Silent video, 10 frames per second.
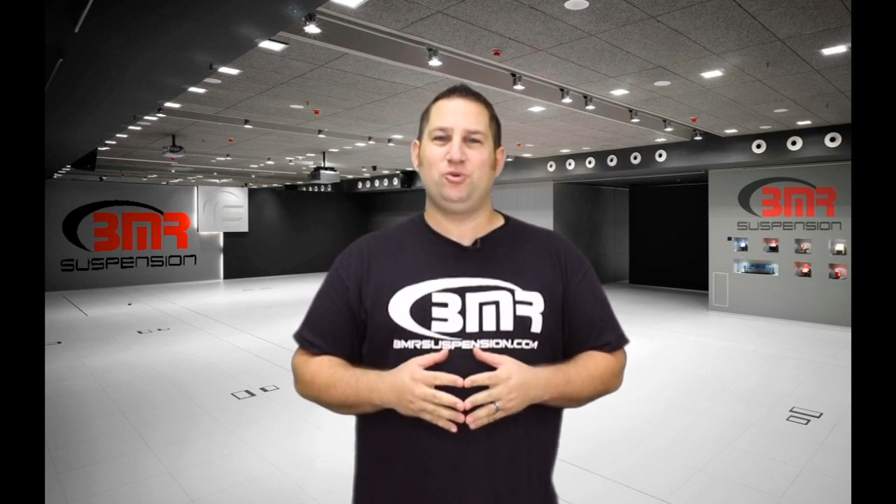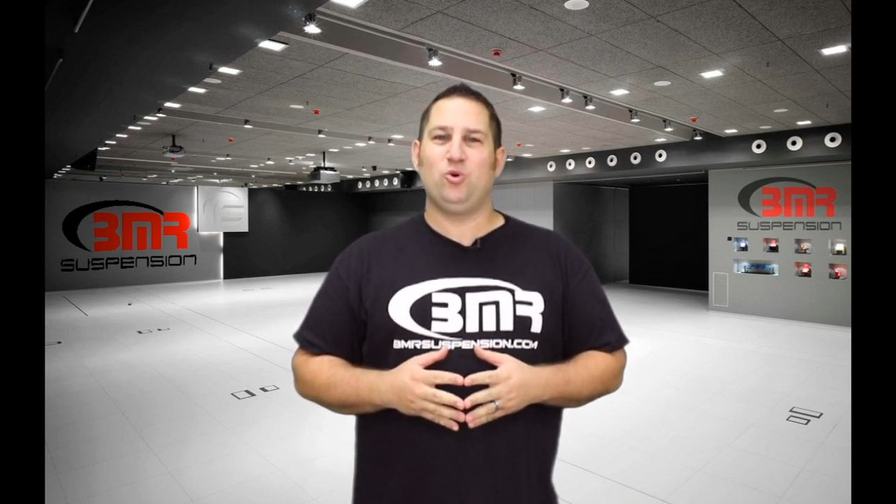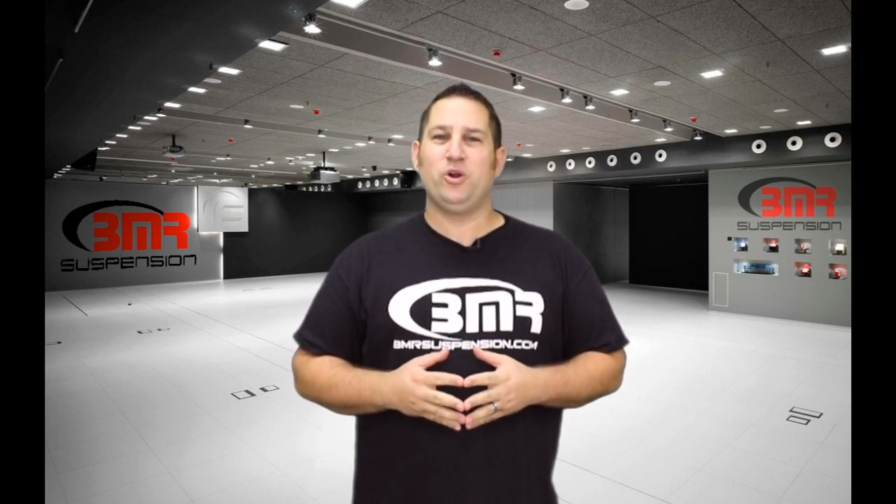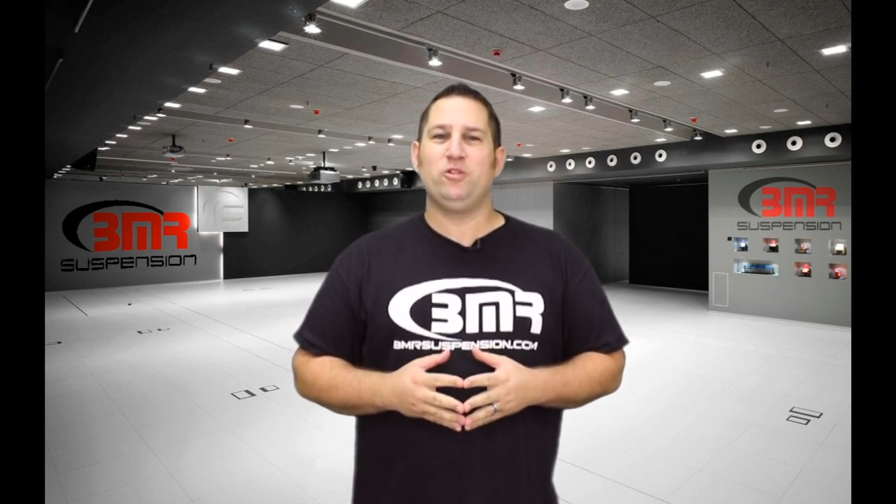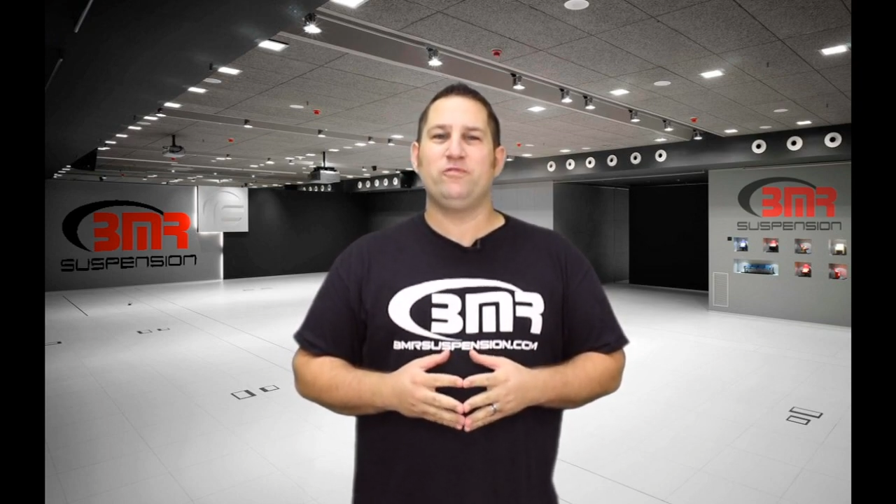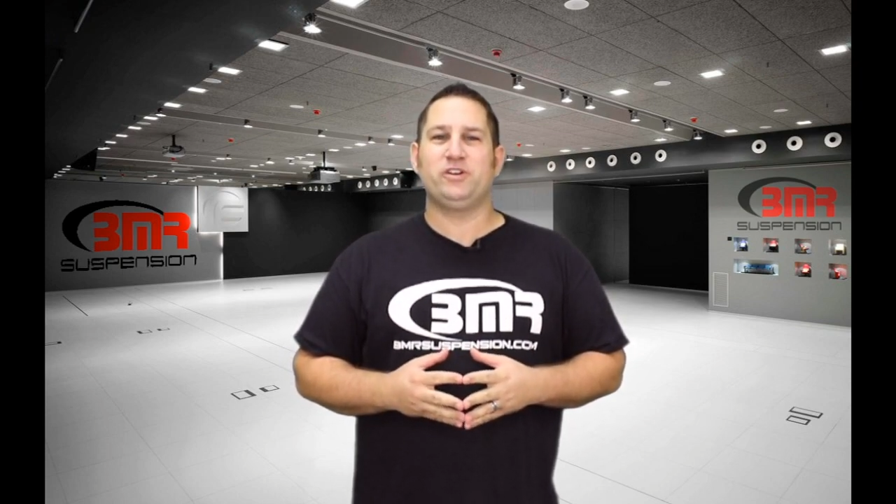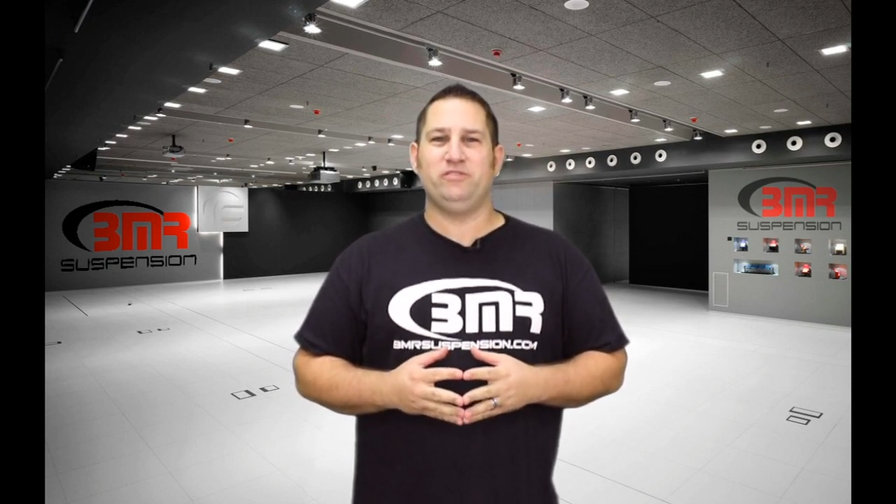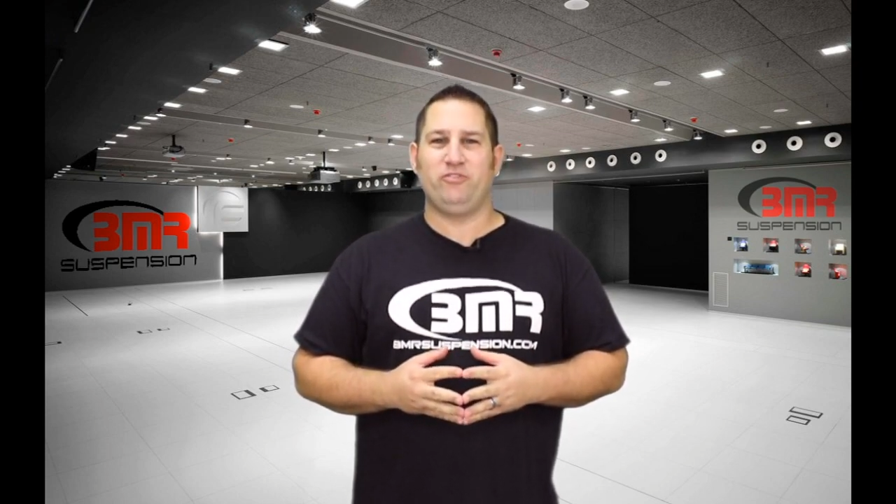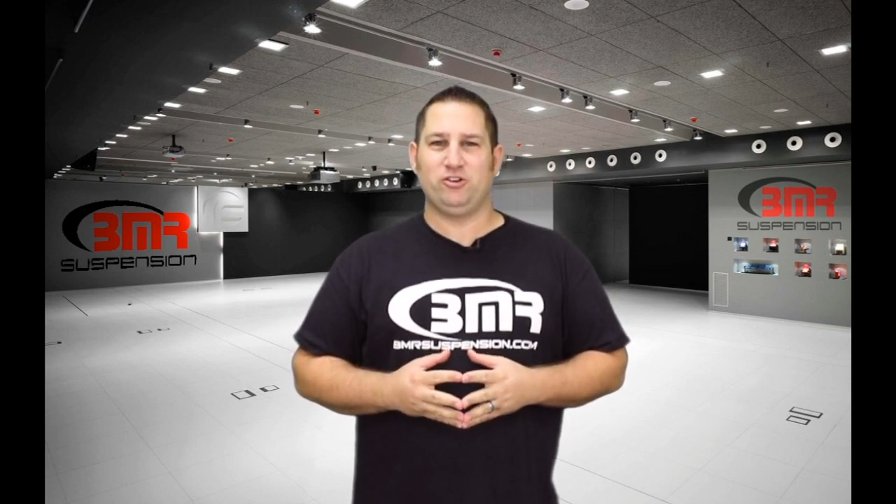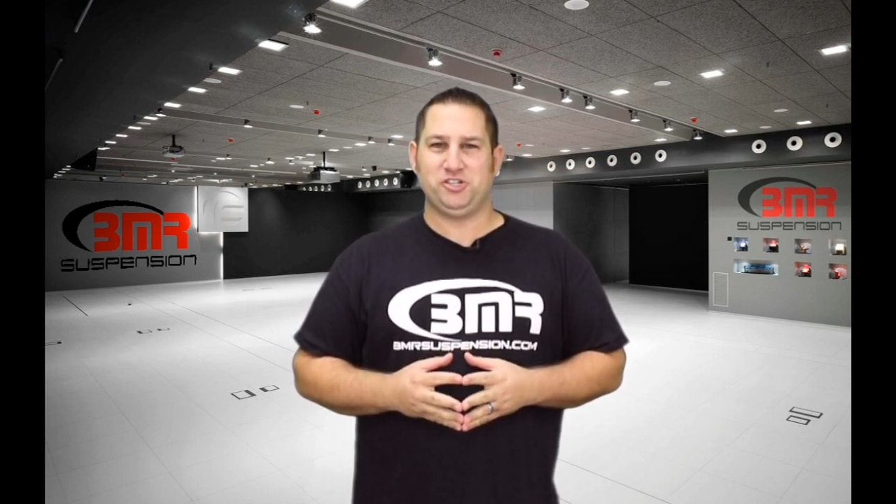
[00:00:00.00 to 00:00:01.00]
Coilover
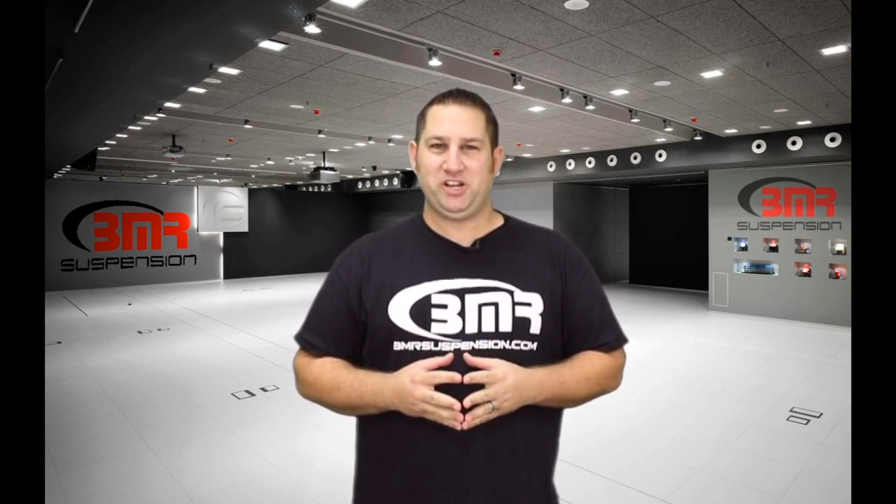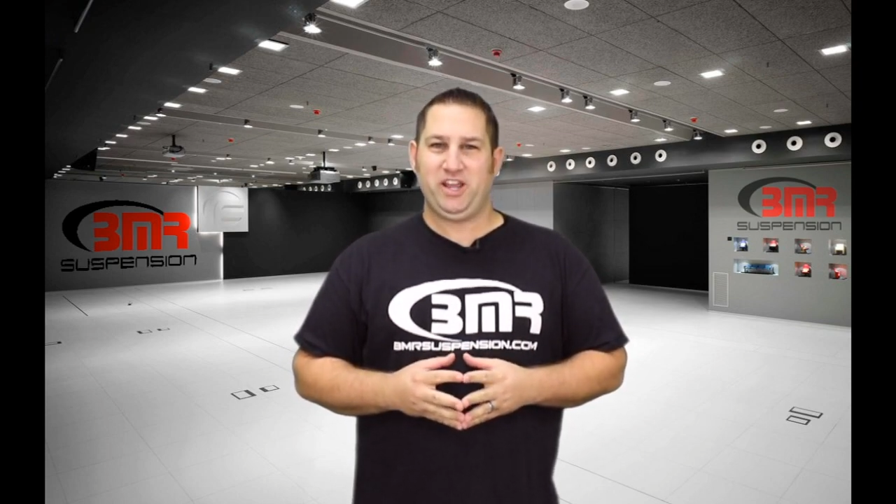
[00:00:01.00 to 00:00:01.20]
Conversion